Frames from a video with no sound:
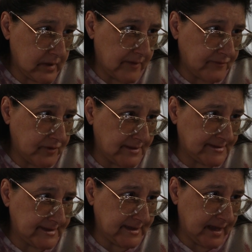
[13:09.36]
after the
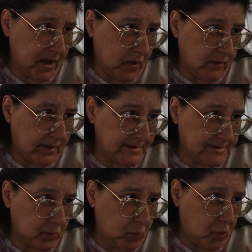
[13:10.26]
CL,
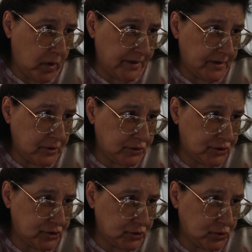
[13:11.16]
it's a 1,
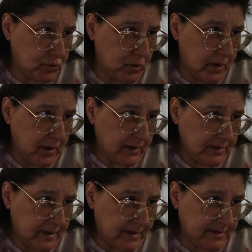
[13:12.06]
2,
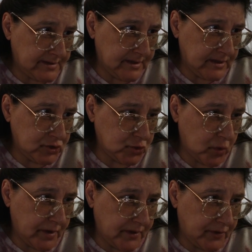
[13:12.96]
19,
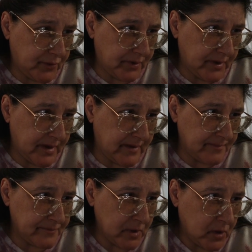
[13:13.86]
23,
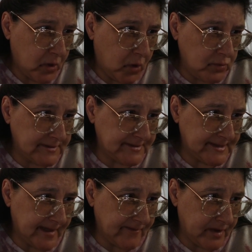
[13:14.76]

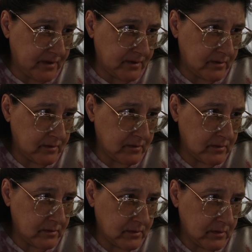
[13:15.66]
07,
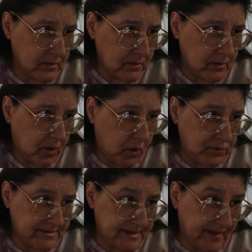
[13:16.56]

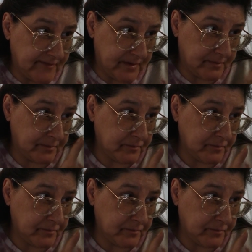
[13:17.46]
07.